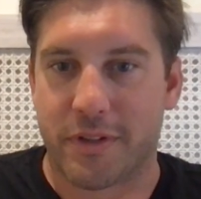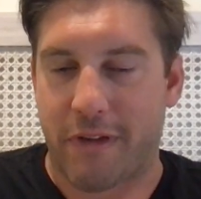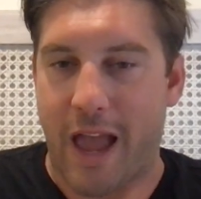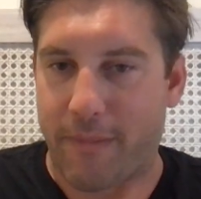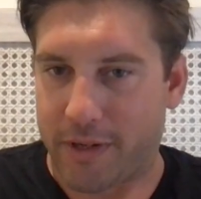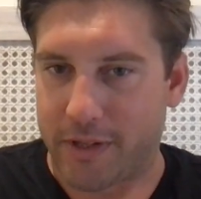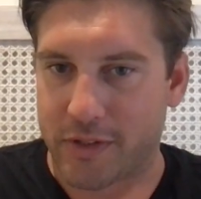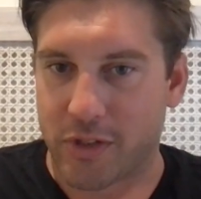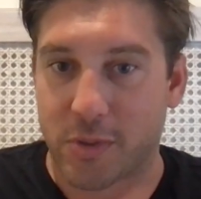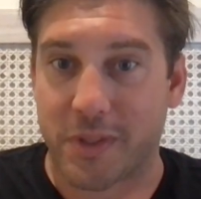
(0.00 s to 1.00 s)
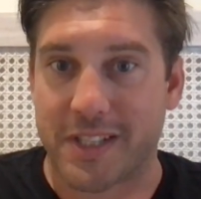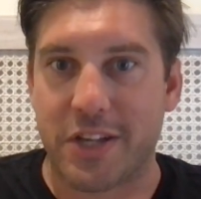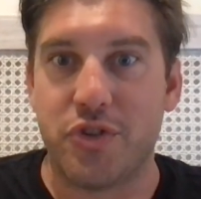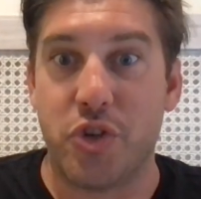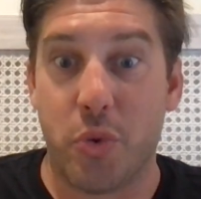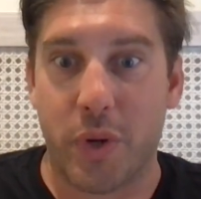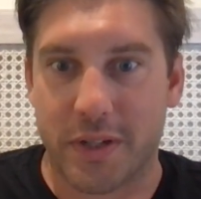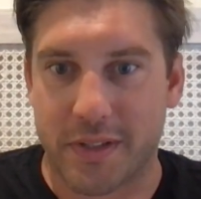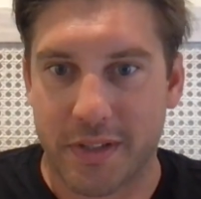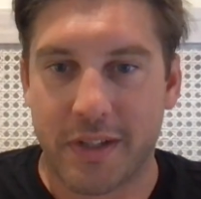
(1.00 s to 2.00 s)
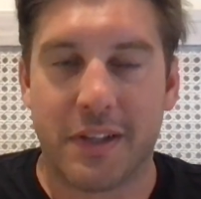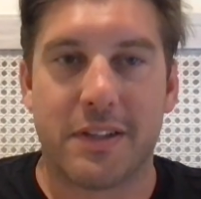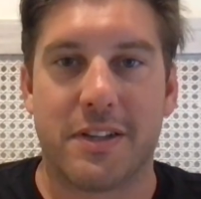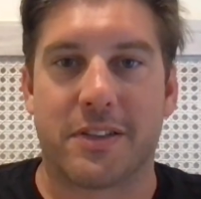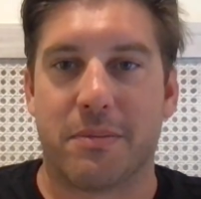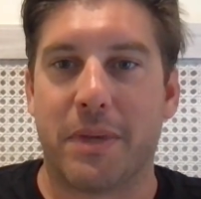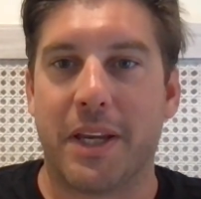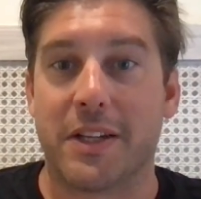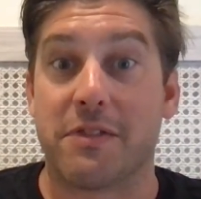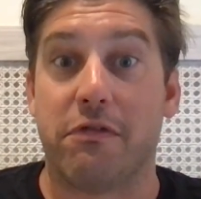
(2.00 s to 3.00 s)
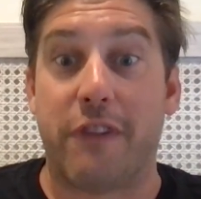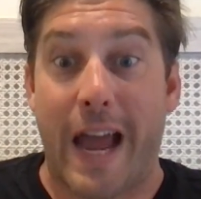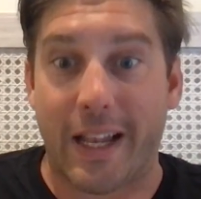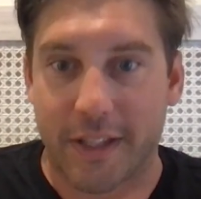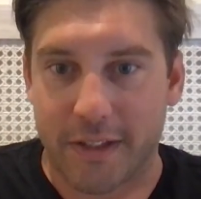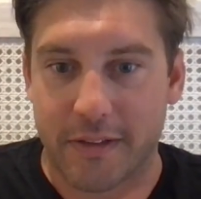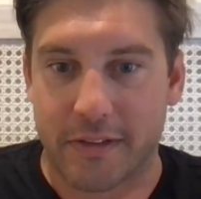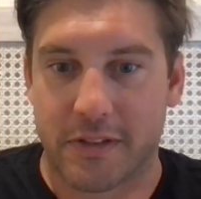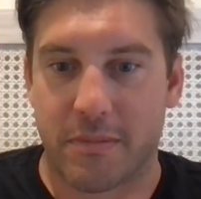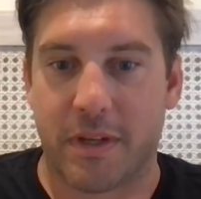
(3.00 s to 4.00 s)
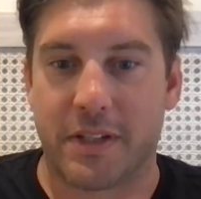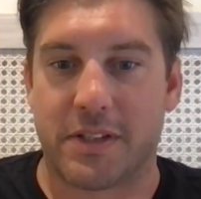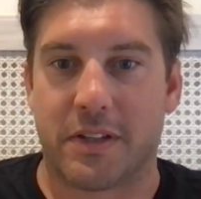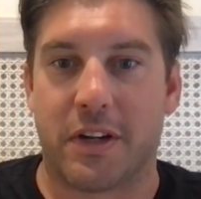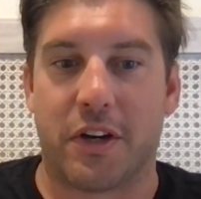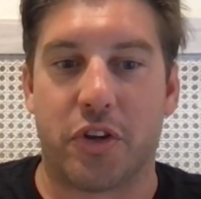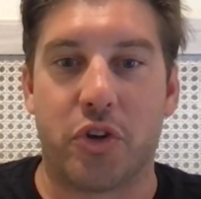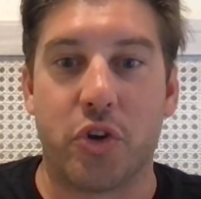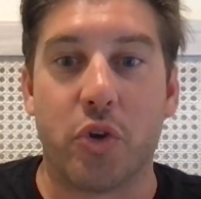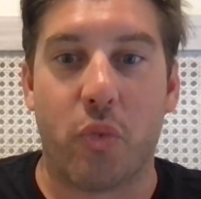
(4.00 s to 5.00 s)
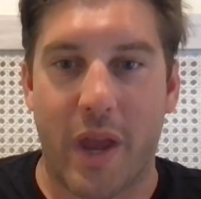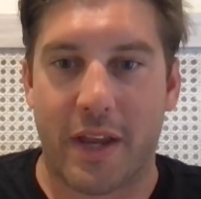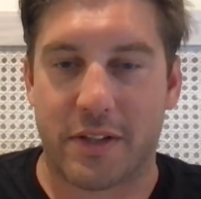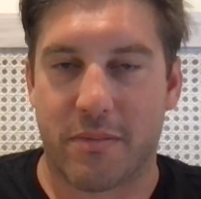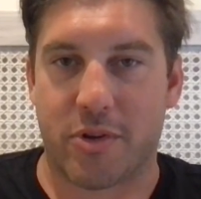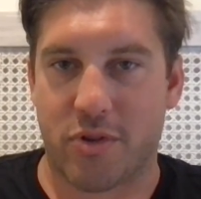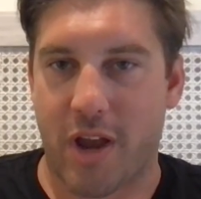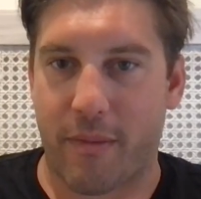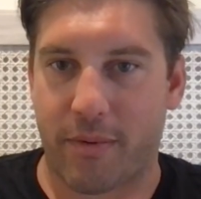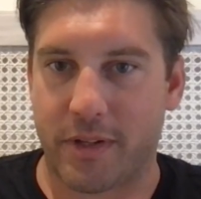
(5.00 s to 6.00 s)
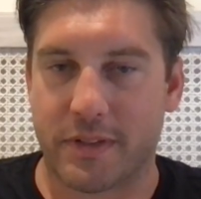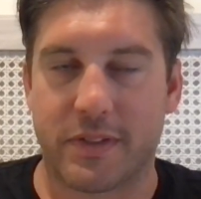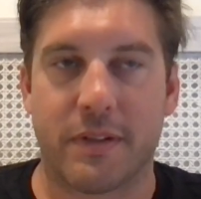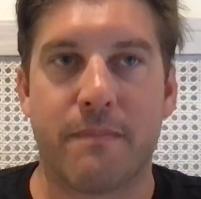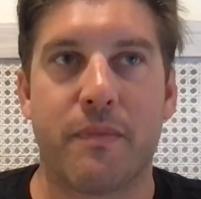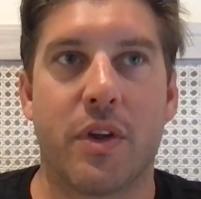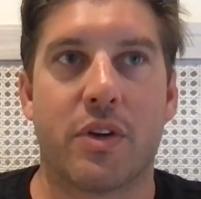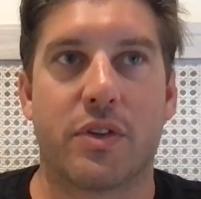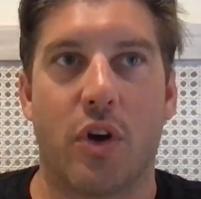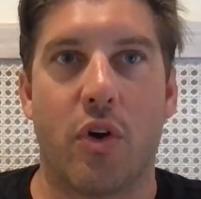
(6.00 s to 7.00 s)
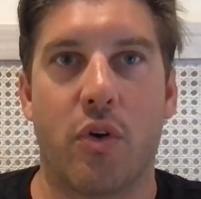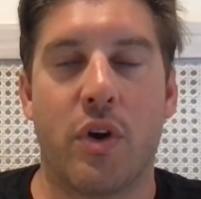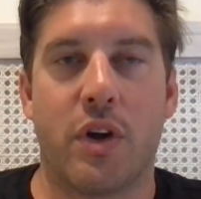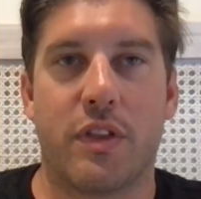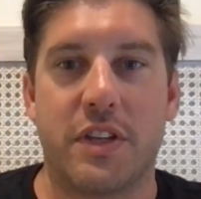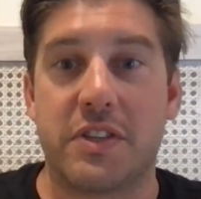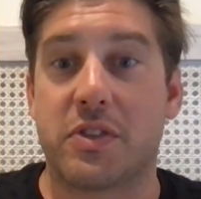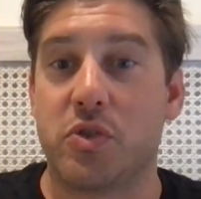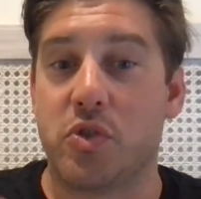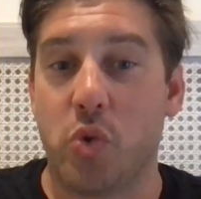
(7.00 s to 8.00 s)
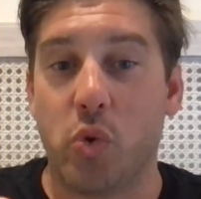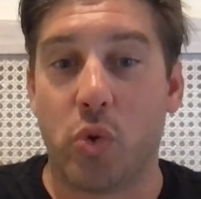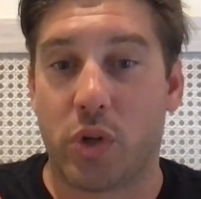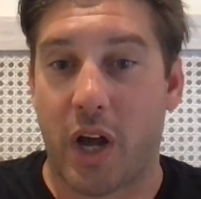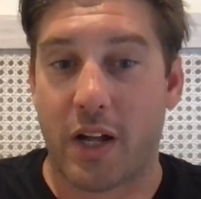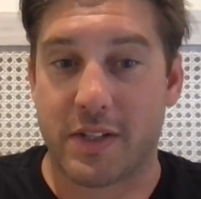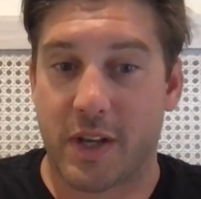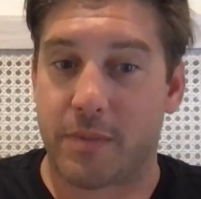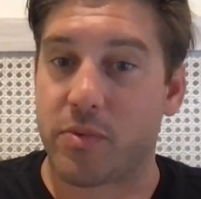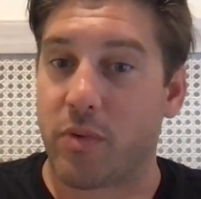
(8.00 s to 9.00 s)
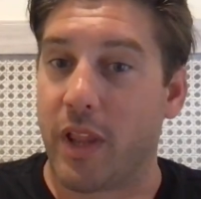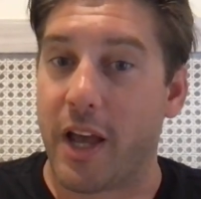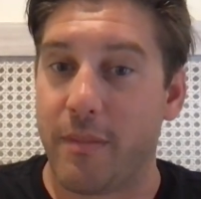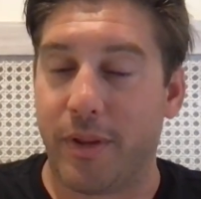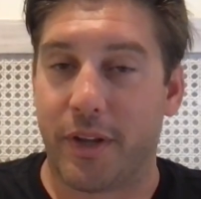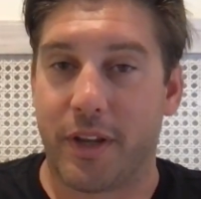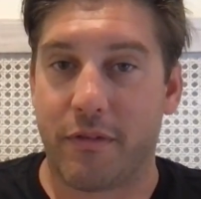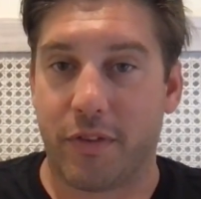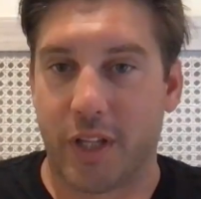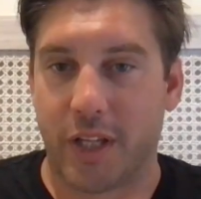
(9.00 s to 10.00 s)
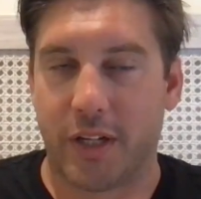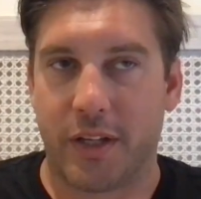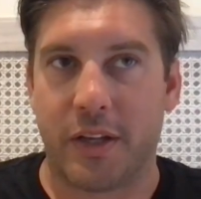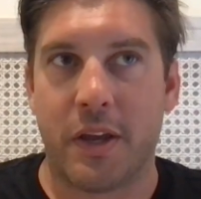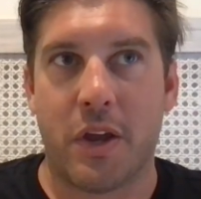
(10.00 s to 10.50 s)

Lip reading: of happiness. Just because I do it doesn't mean it's valid. It doesn't mean it's a good way to measure happiness. So these dual concepts, reliability and validity,